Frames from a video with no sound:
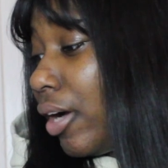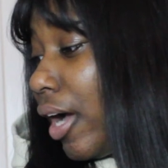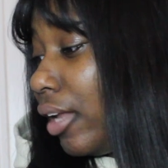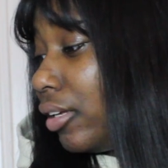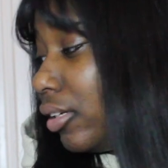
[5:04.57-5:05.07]

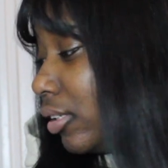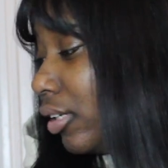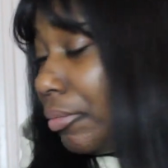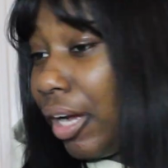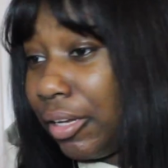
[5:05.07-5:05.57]
hella good.
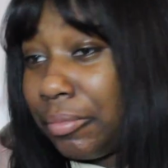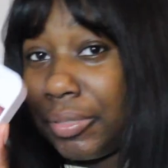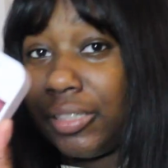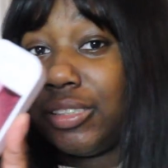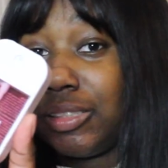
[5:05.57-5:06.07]
I'm, I am
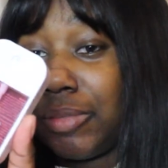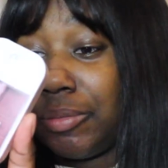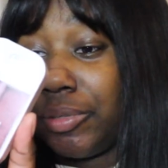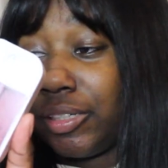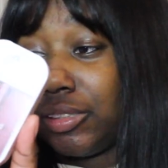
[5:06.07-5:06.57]
putting this in my
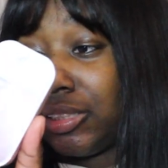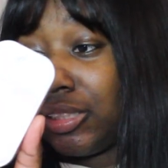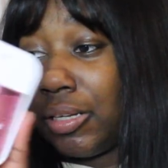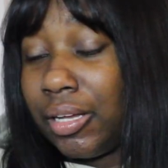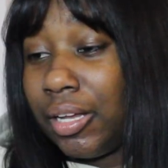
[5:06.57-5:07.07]
purse.
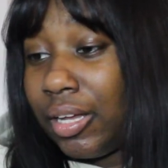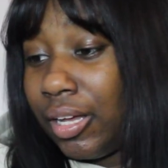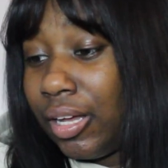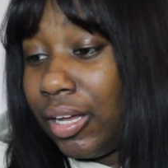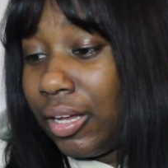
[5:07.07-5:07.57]

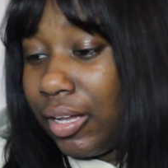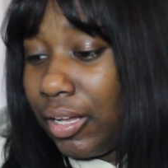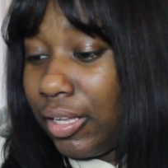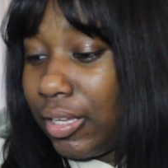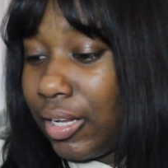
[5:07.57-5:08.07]

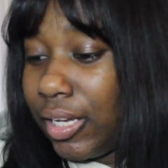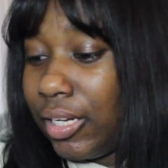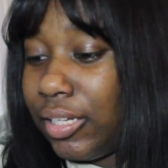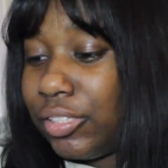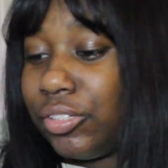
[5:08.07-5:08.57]
Like, it
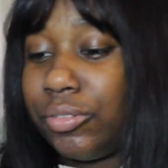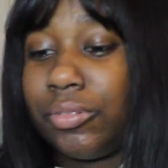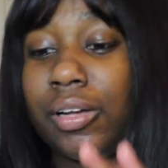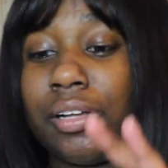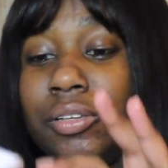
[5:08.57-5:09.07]
is
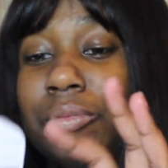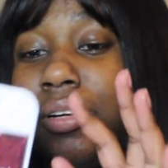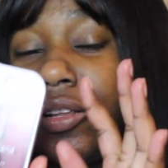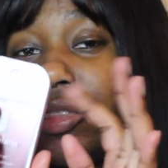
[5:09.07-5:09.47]
cute. You would have